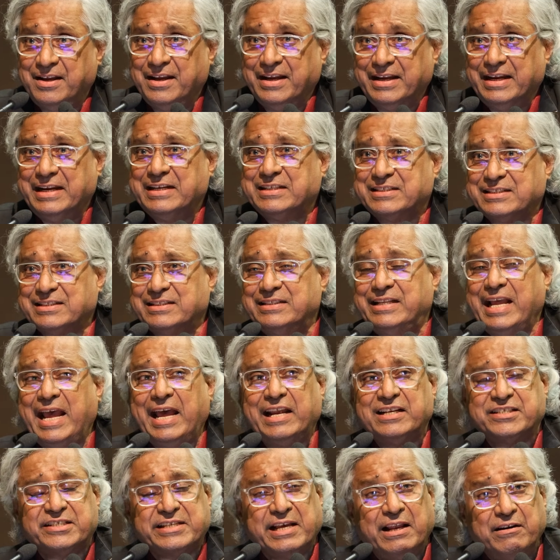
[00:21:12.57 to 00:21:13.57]
It's
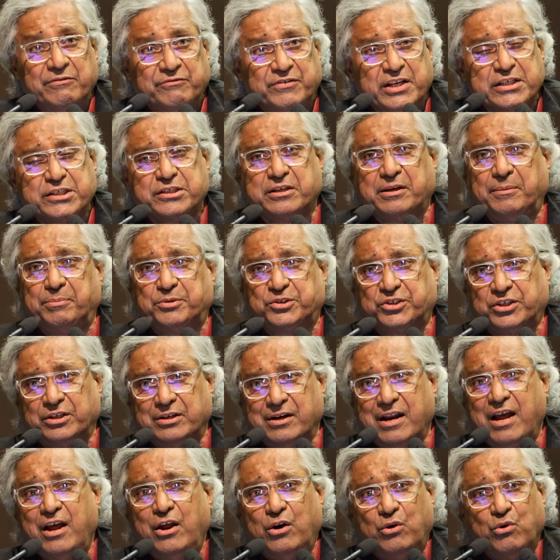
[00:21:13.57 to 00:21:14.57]
their self-description.